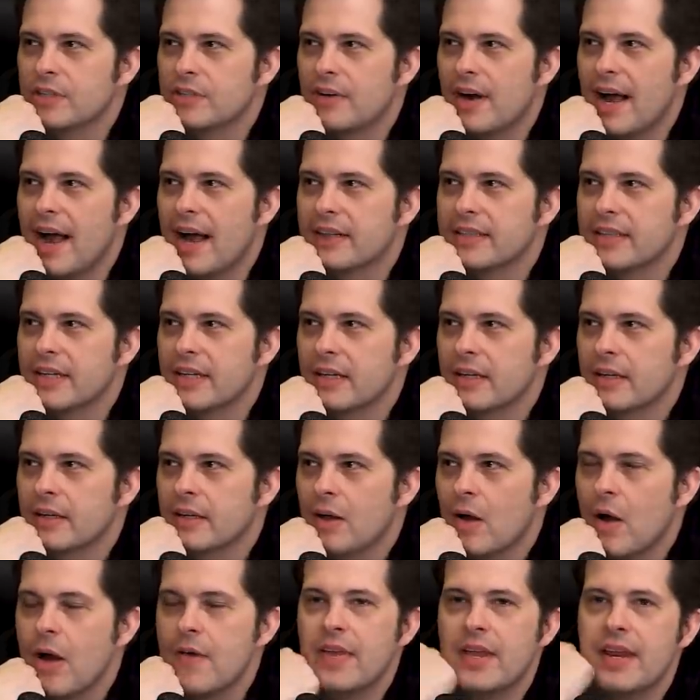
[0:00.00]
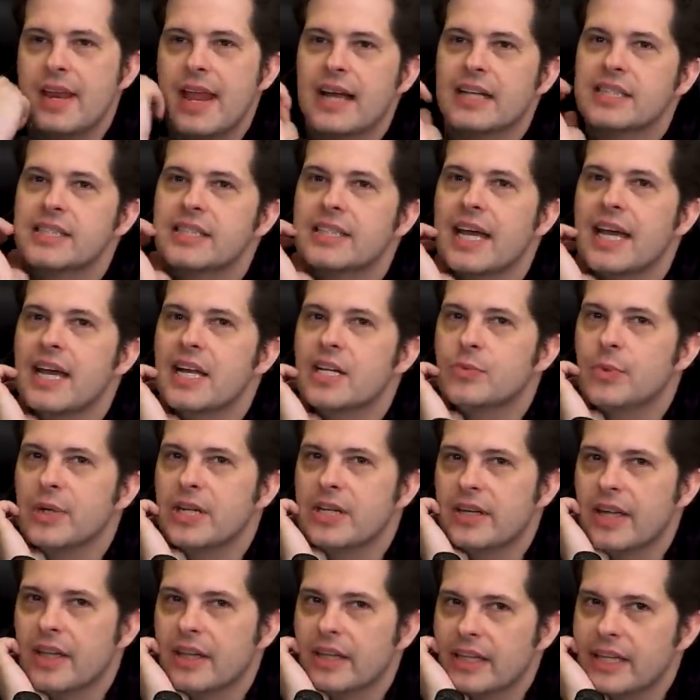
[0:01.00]
distracting. On the next stage,
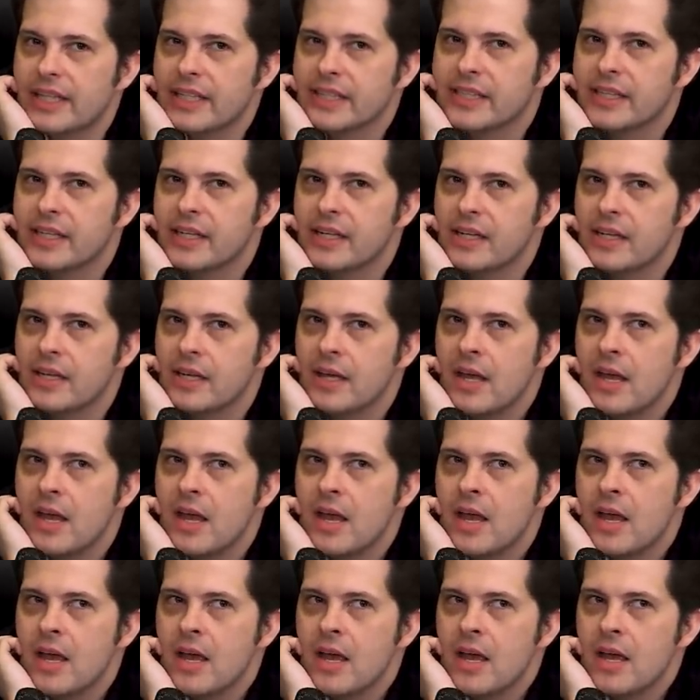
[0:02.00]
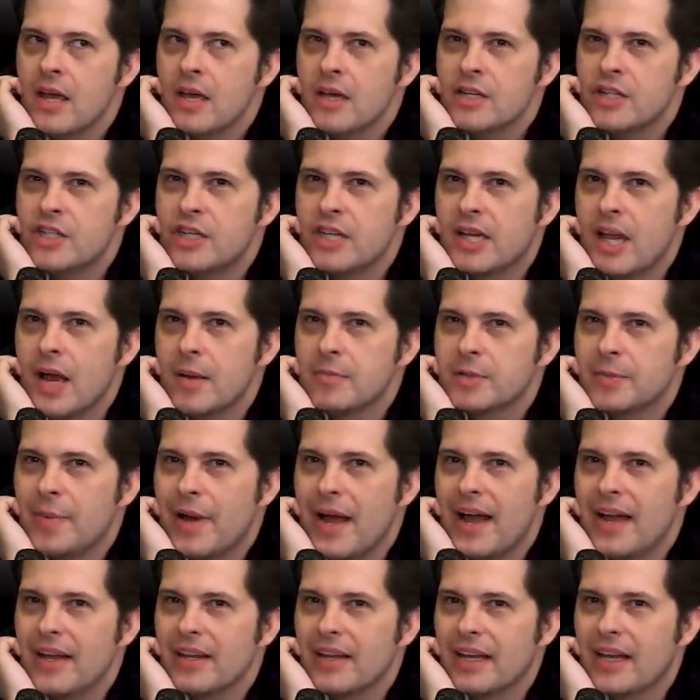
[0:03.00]
when you get Lisa, she comes
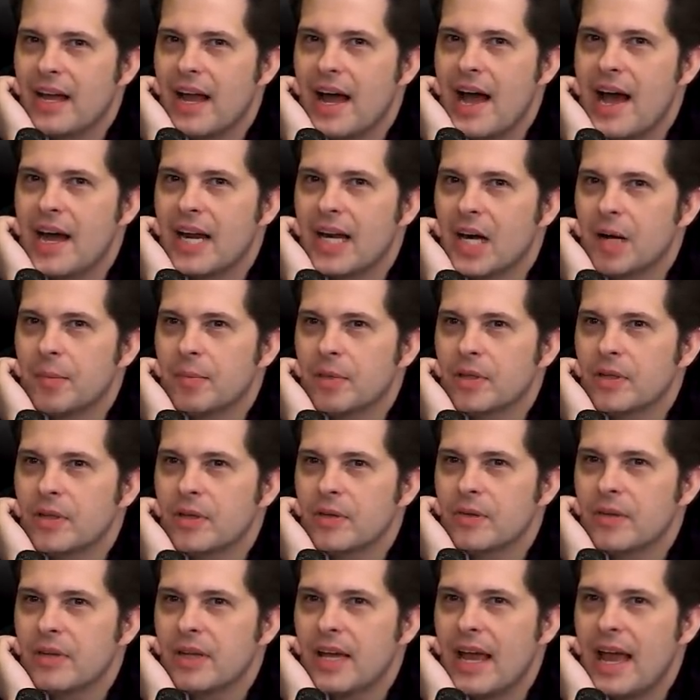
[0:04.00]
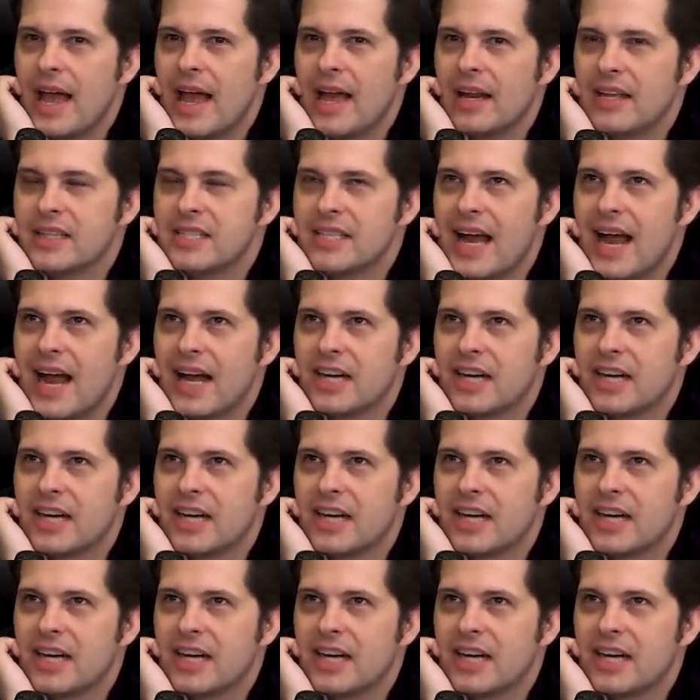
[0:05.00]
by in like a hot air balloon, and it's